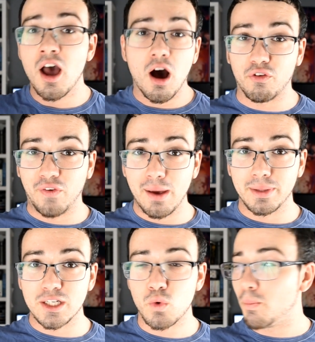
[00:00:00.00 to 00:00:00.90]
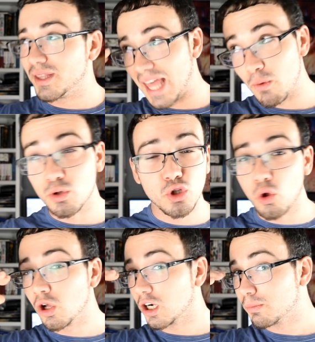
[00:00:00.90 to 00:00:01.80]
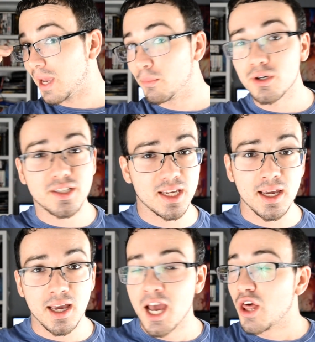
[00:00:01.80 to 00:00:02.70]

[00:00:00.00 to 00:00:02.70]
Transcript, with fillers: a family as well, but they will no longer be able to see.